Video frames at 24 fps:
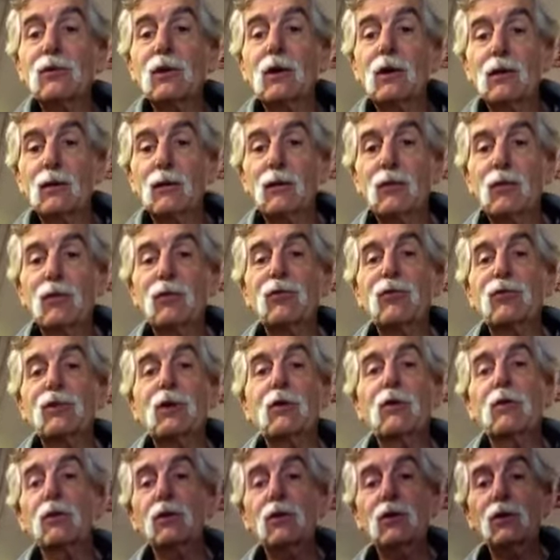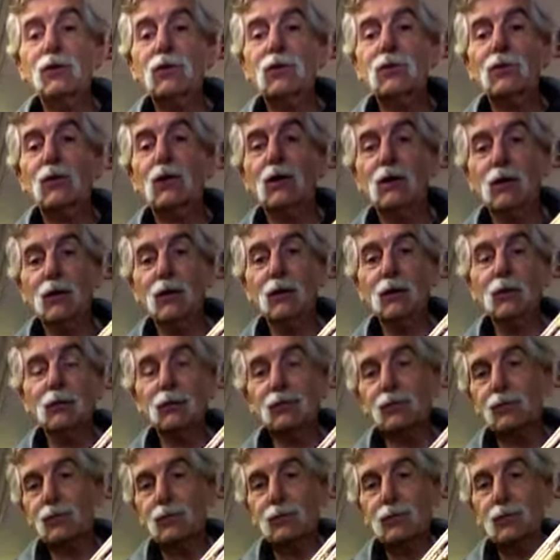of the series
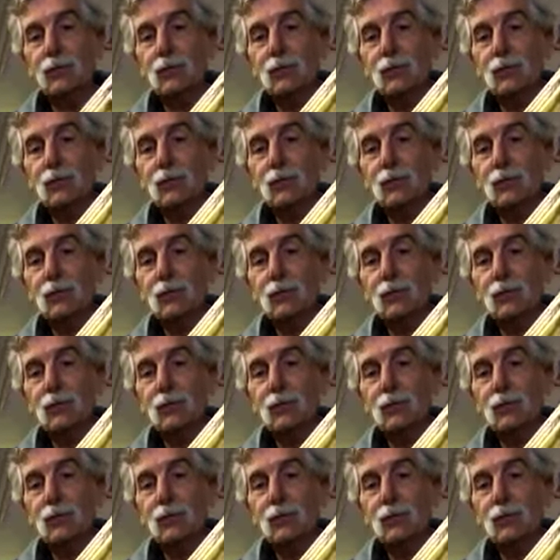of